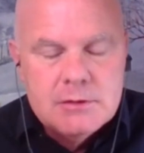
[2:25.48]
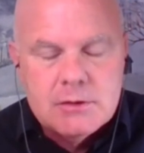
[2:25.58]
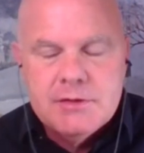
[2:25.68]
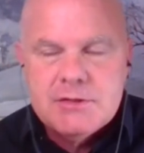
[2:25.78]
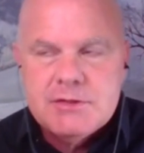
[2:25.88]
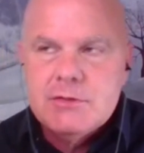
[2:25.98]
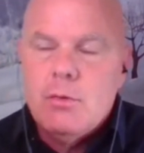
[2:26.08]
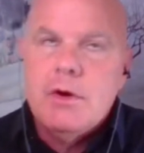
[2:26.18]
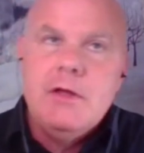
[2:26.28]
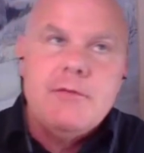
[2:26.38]
So this
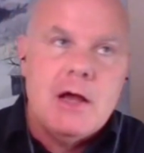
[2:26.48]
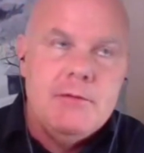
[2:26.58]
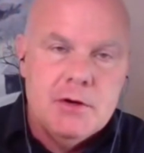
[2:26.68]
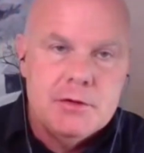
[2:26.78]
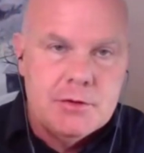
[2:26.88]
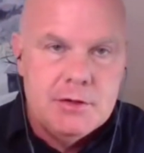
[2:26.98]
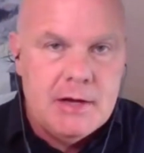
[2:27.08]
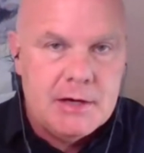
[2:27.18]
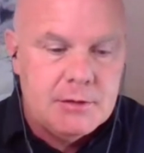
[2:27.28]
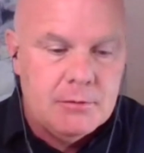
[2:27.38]
25-year
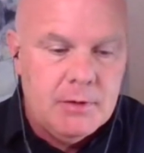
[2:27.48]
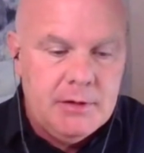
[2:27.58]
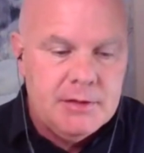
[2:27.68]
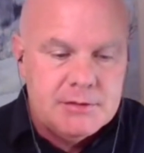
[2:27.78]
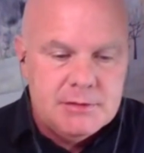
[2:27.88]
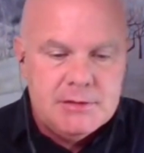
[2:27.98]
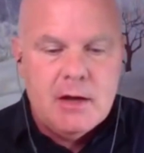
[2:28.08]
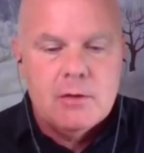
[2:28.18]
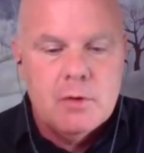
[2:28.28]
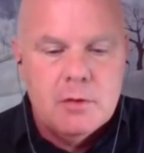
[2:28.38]
trajectory, this
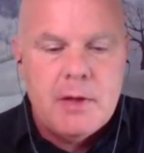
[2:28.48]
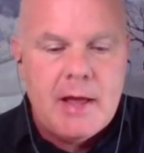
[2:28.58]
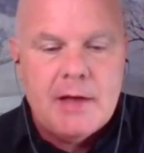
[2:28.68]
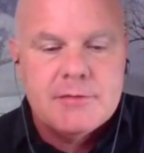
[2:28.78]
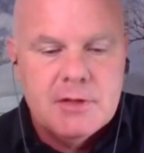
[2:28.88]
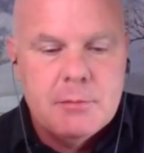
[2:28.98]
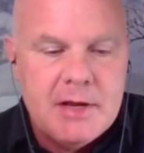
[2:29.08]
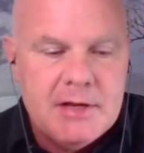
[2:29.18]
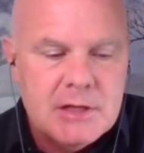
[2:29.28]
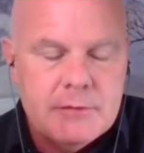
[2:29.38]
downward path and the
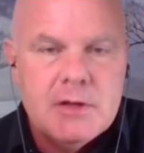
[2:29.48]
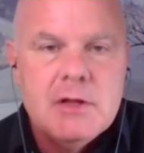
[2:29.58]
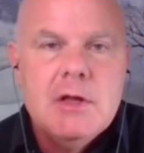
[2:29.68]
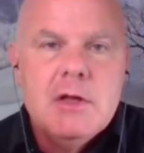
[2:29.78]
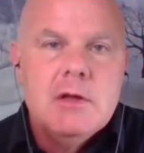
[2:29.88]
pace of it,